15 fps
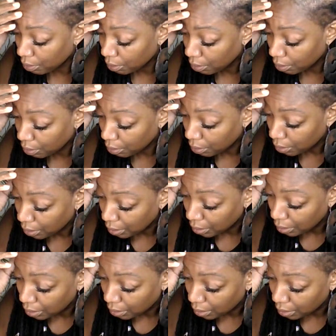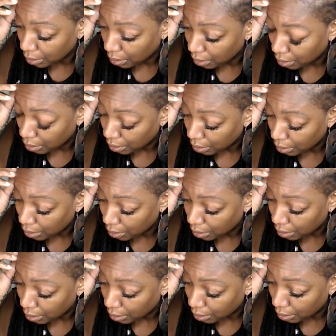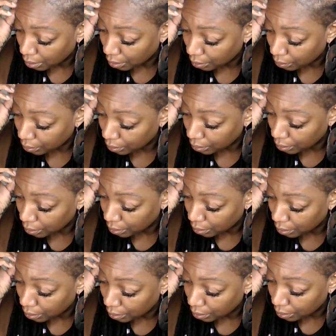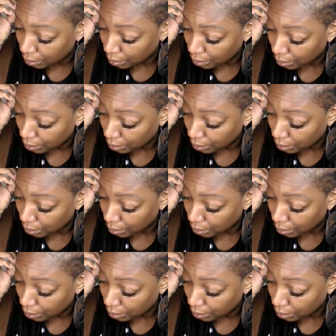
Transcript: Nothing is said.